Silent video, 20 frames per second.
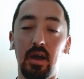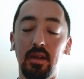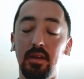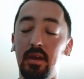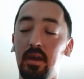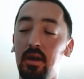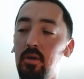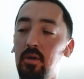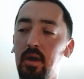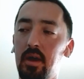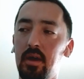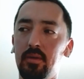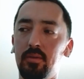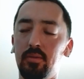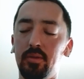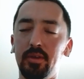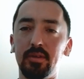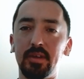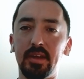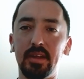No,
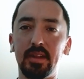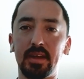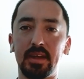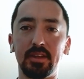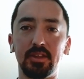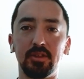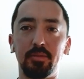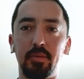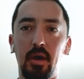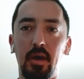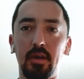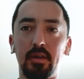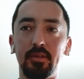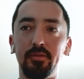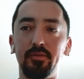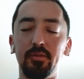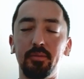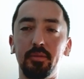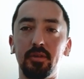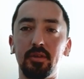we don't get like a
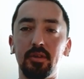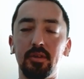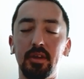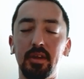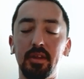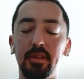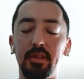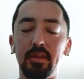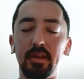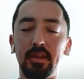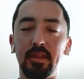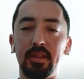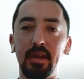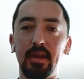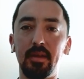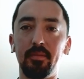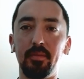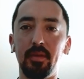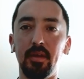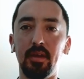topography book or anything like
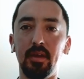that,